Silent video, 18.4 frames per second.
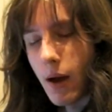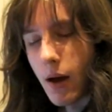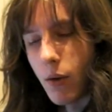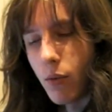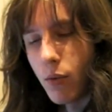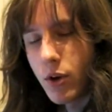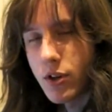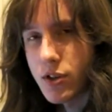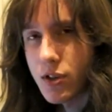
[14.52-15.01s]
I
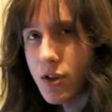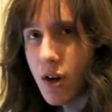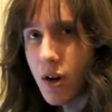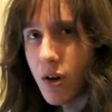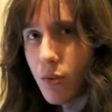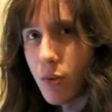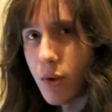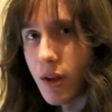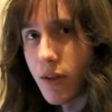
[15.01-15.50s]
want to
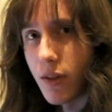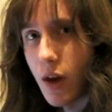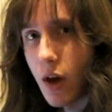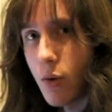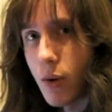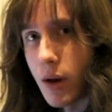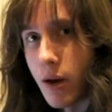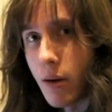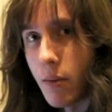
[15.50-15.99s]
start with
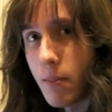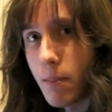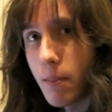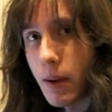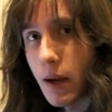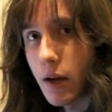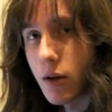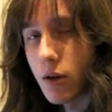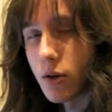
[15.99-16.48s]
Owen
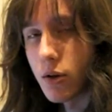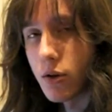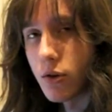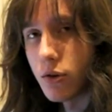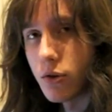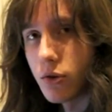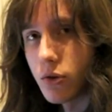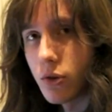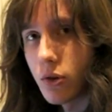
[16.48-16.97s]

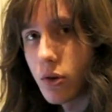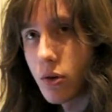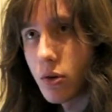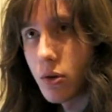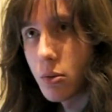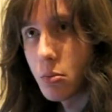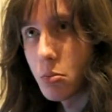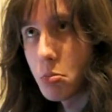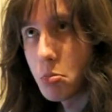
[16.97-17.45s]
because,
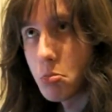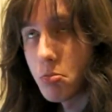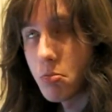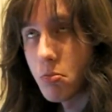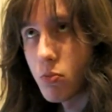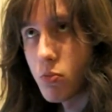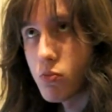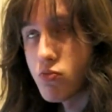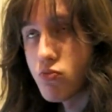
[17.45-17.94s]

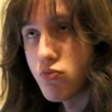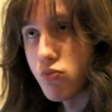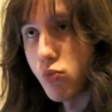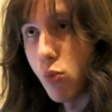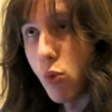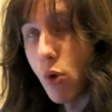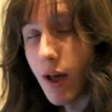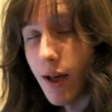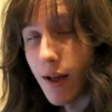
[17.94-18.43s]

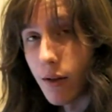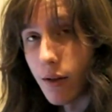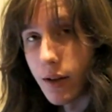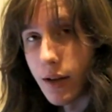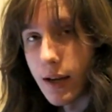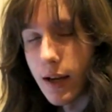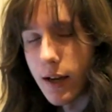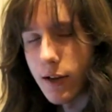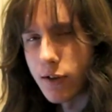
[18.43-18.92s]
well,
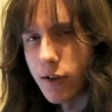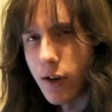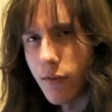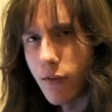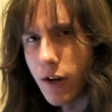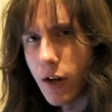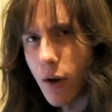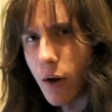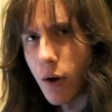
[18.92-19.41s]
he hasn't done a
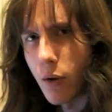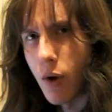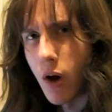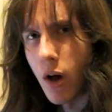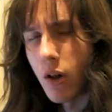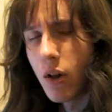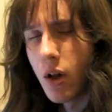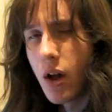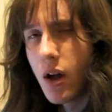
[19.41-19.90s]
video in a
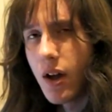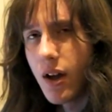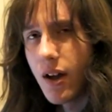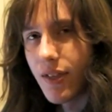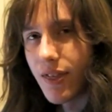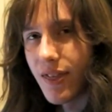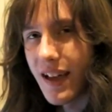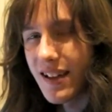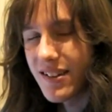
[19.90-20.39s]
while.
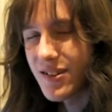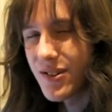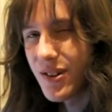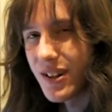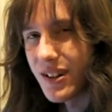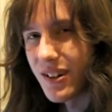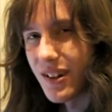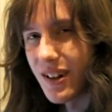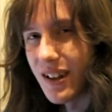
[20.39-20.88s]
That's not
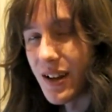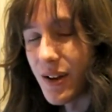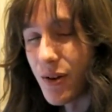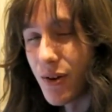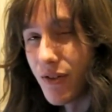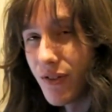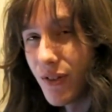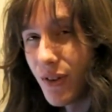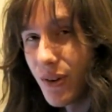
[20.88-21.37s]
entirely
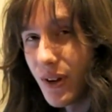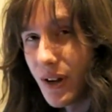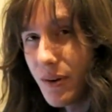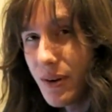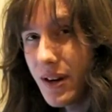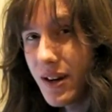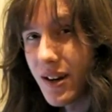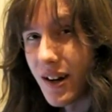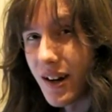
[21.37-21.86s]
your fault,
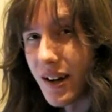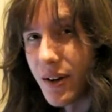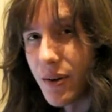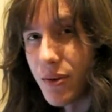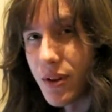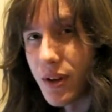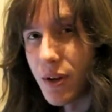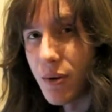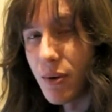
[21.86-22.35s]
Owen. I know
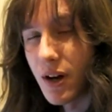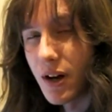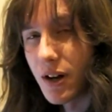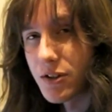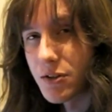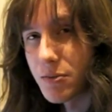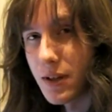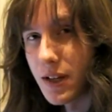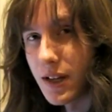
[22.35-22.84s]
that you
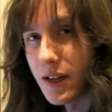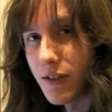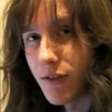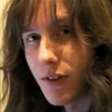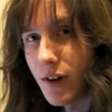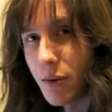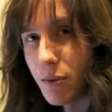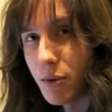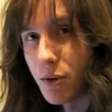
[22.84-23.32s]
asked me
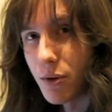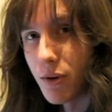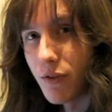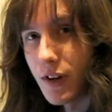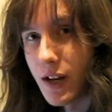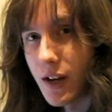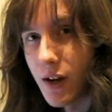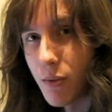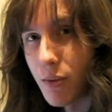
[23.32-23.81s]
if I would do a
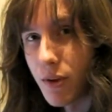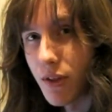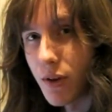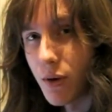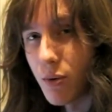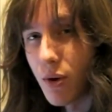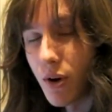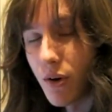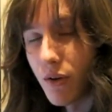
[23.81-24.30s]
video with
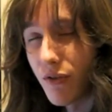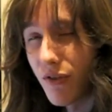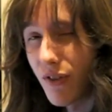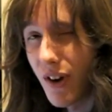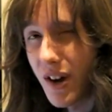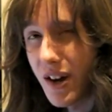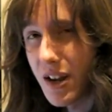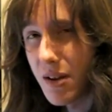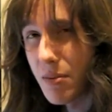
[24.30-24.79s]
you on
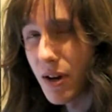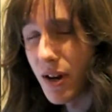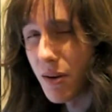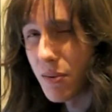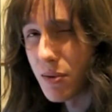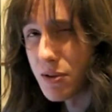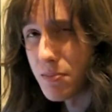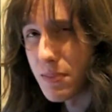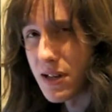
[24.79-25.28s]
Friday, but
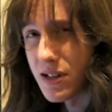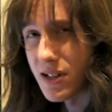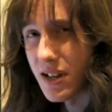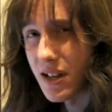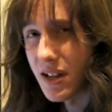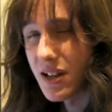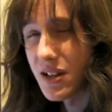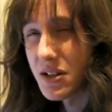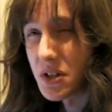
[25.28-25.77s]
I was busy.
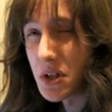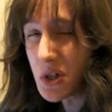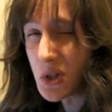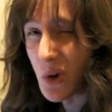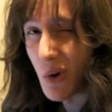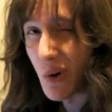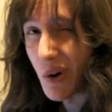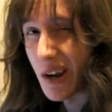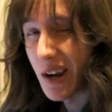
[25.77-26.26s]

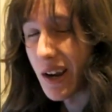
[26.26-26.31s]
Sorry.